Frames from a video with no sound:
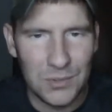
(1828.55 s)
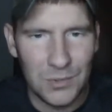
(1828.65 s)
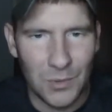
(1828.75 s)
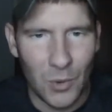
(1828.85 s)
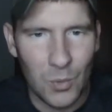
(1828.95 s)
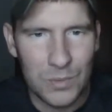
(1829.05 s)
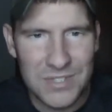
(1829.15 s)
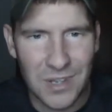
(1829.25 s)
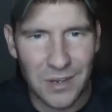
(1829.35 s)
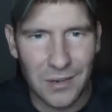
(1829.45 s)
to old,
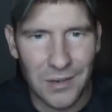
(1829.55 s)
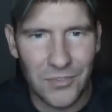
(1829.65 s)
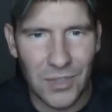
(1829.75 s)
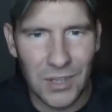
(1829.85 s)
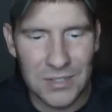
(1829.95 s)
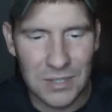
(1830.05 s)
scary things.